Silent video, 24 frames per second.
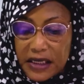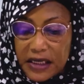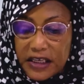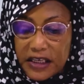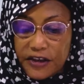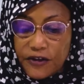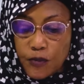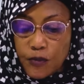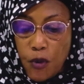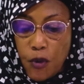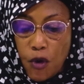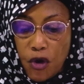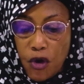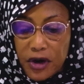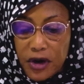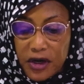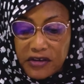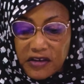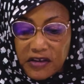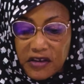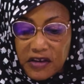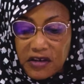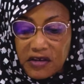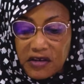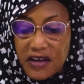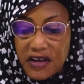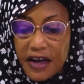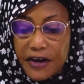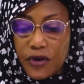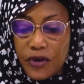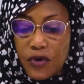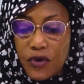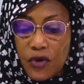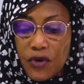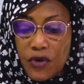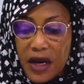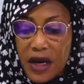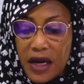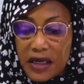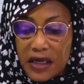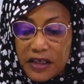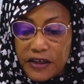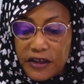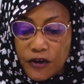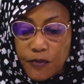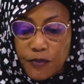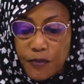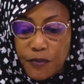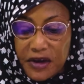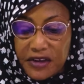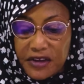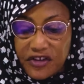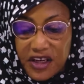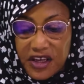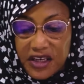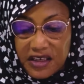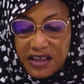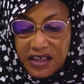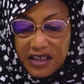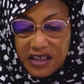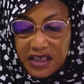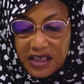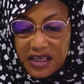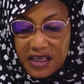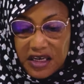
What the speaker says: his policies and you look at his budget,